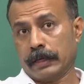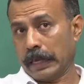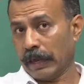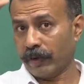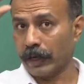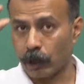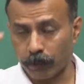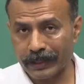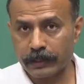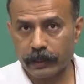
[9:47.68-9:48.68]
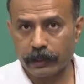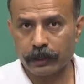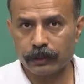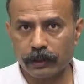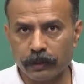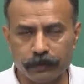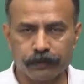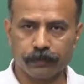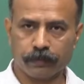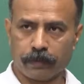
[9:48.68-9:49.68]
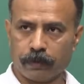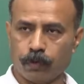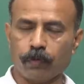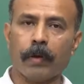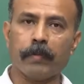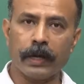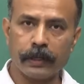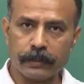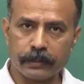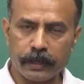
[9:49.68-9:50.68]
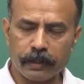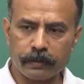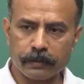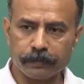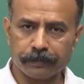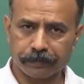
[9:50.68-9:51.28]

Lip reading: even human cell culture, to mammalian cells